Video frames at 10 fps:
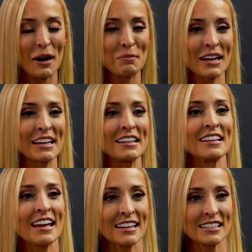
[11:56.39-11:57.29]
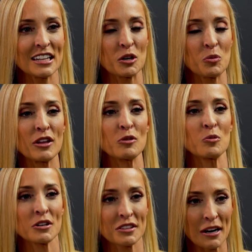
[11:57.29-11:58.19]
I'm not gonna let it take away the
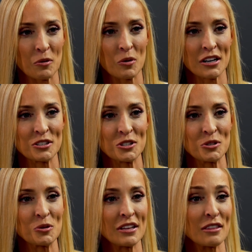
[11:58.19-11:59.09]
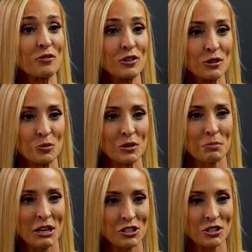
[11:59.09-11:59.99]
work that I wanna do in the field
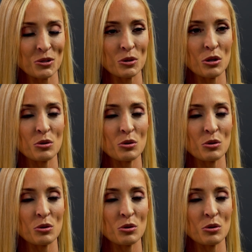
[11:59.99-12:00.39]
with patients with